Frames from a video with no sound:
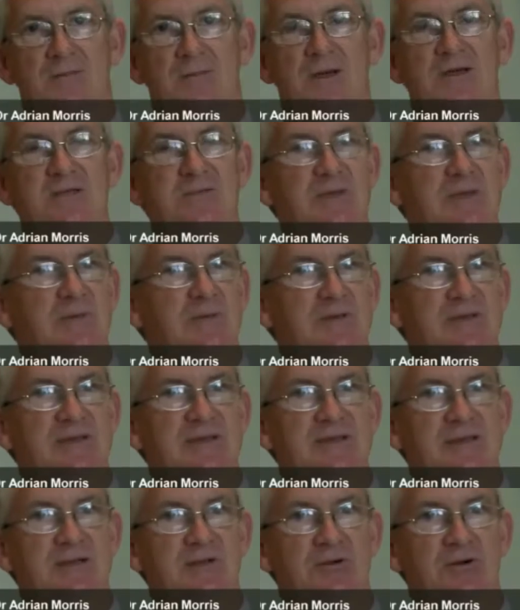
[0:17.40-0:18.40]
Most people
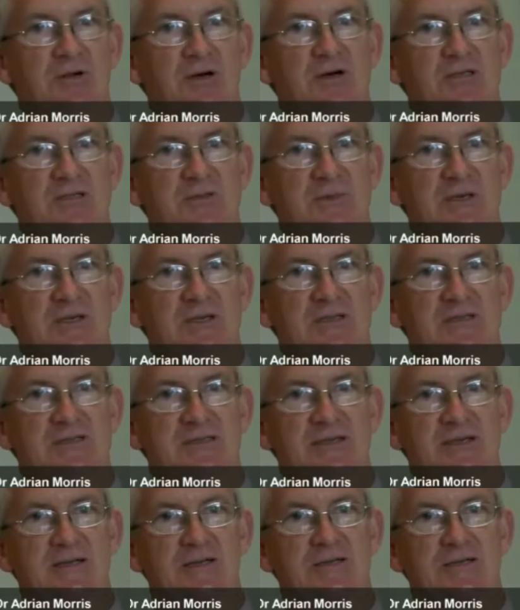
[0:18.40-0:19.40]
think that grass pollen
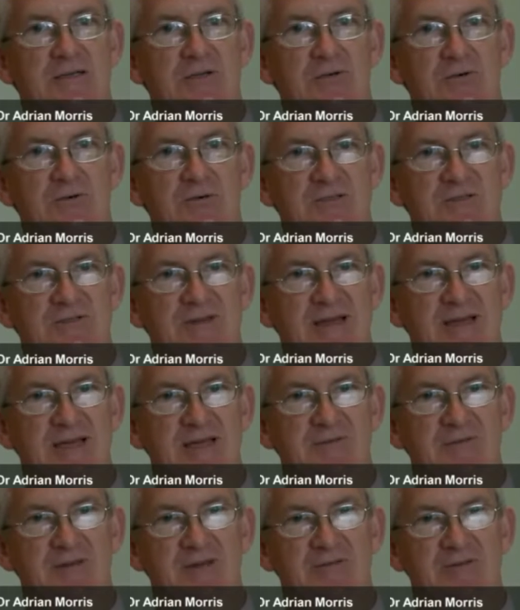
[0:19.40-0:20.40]
is the only cause of
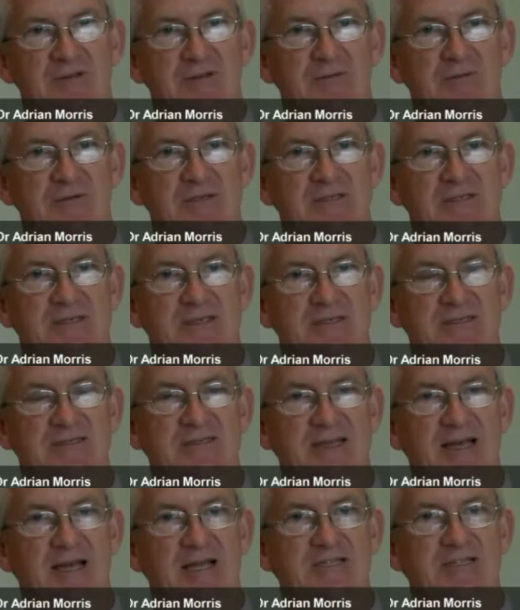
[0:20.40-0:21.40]
hay fever, which
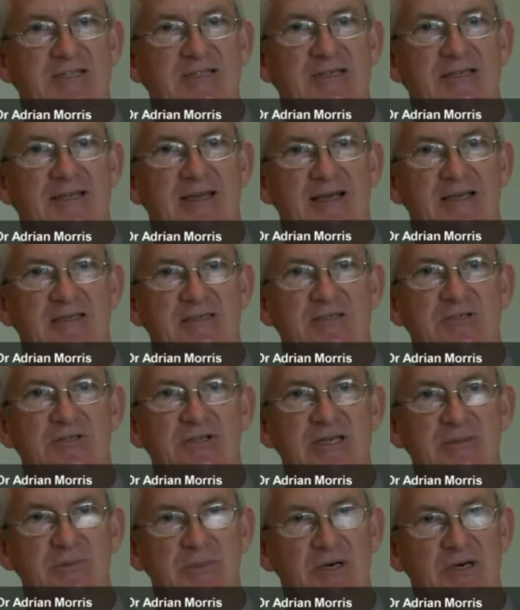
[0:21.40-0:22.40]
isn't actually the case.
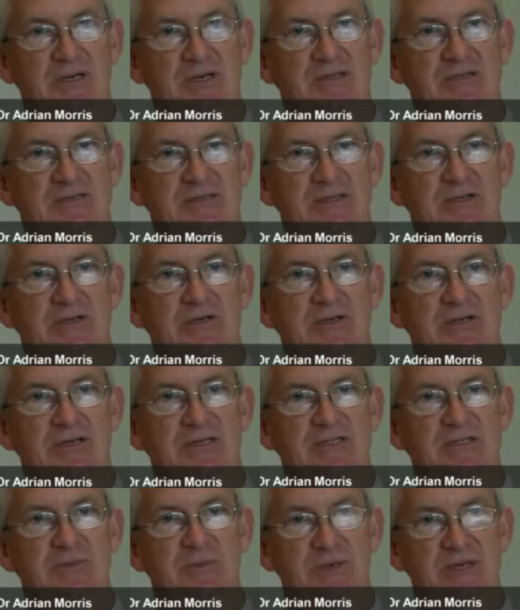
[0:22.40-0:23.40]
Tree pollens in
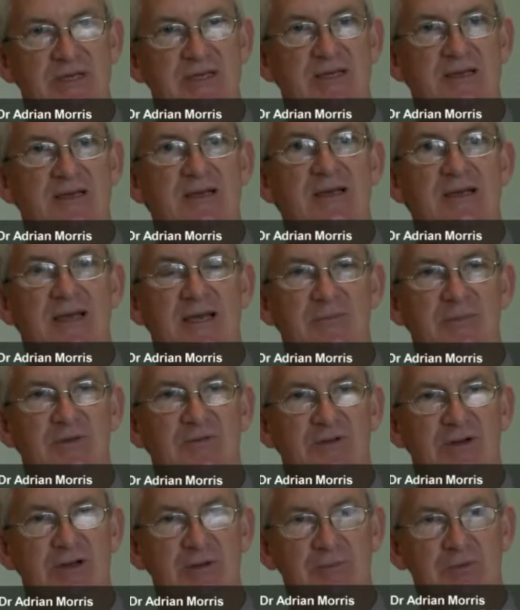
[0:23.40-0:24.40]
early spring can be
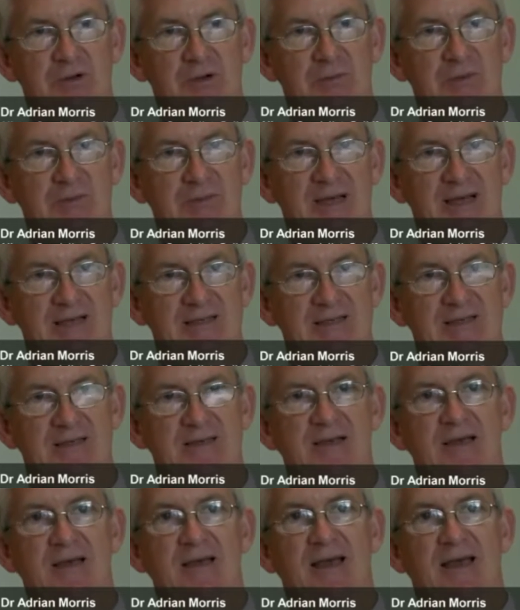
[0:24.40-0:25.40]
very
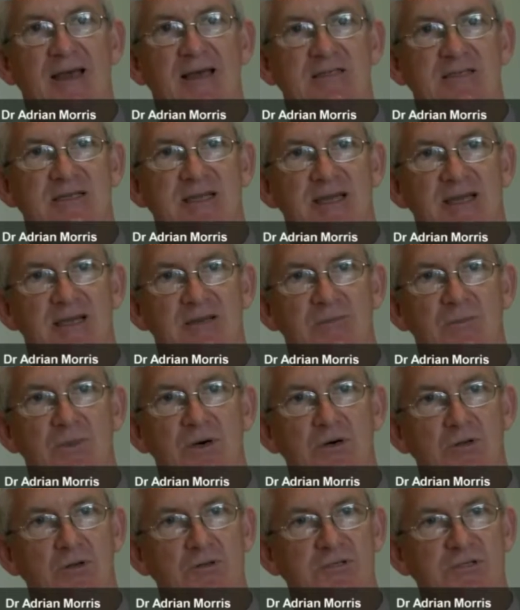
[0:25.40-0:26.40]
problematic, as can
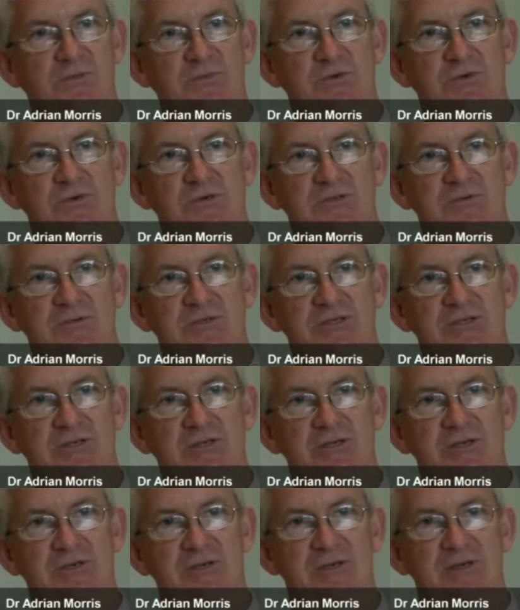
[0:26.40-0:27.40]
mold spores, which
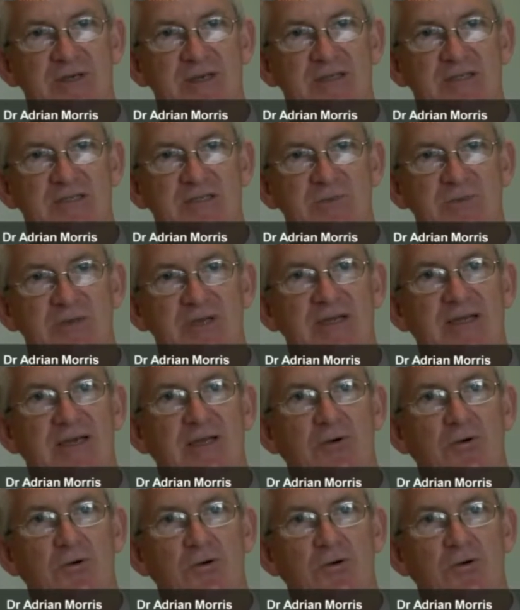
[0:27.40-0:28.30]
occur in spring and